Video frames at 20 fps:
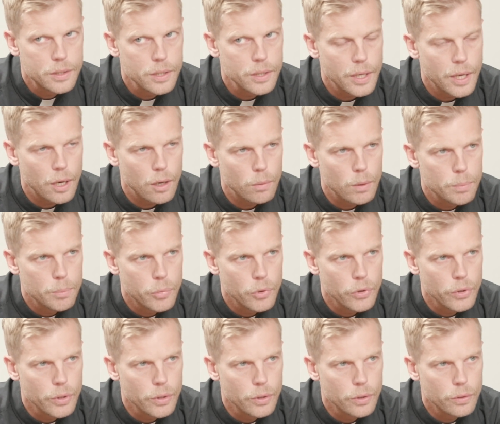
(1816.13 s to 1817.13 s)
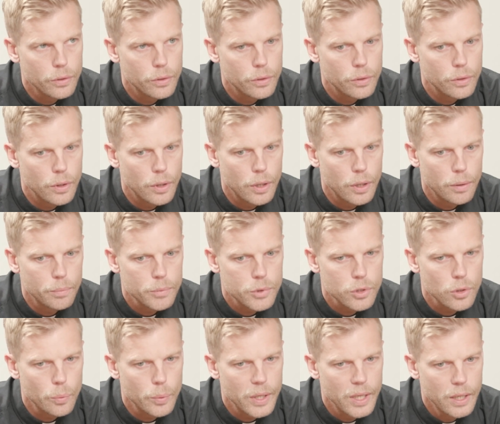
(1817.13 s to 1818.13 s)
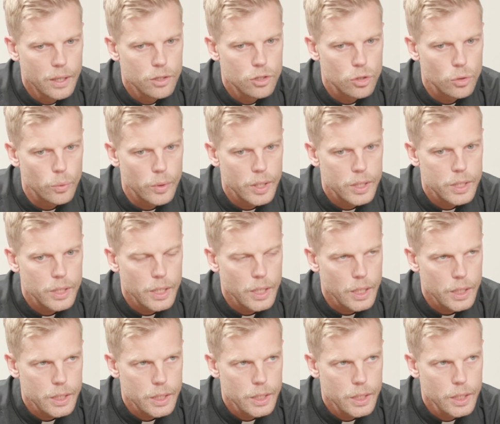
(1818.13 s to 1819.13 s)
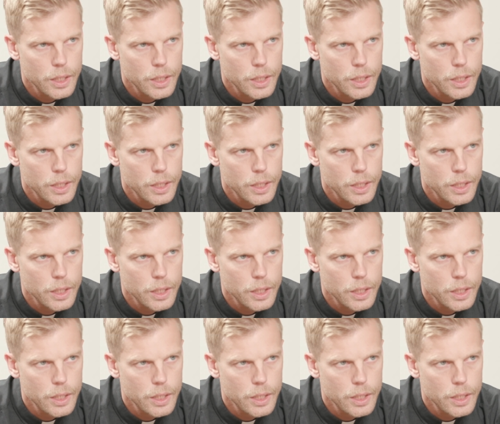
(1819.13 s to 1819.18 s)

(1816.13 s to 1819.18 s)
in the air we breathe. So we intuit it.